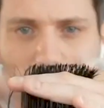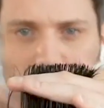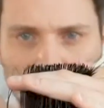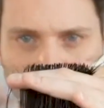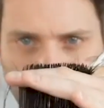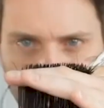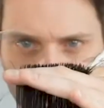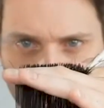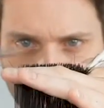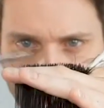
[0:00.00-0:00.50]

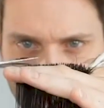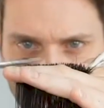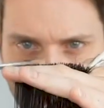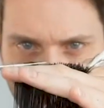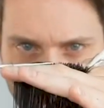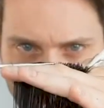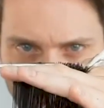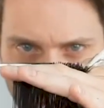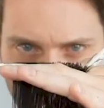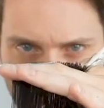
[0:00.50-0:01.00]
cutting from
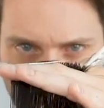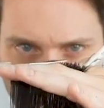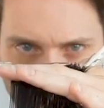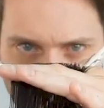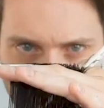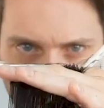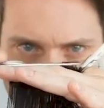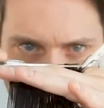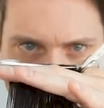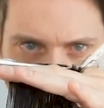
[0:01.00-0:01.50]

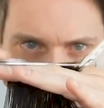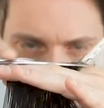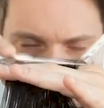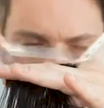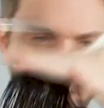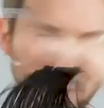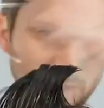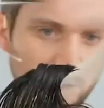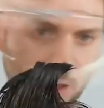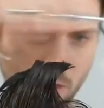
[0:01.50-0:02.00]
shorter
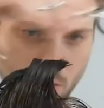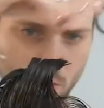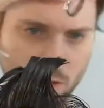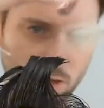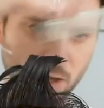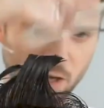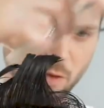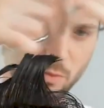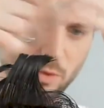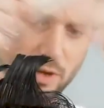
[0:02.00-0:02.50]
to
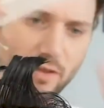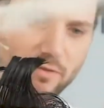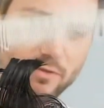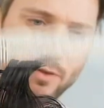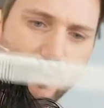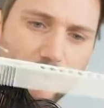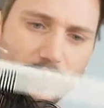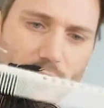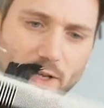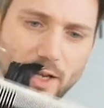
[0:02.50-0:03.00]
longer? Well, of
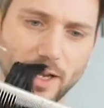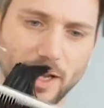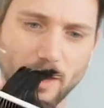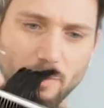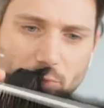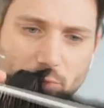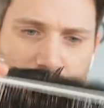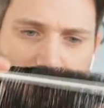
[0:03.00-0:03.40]
course I am,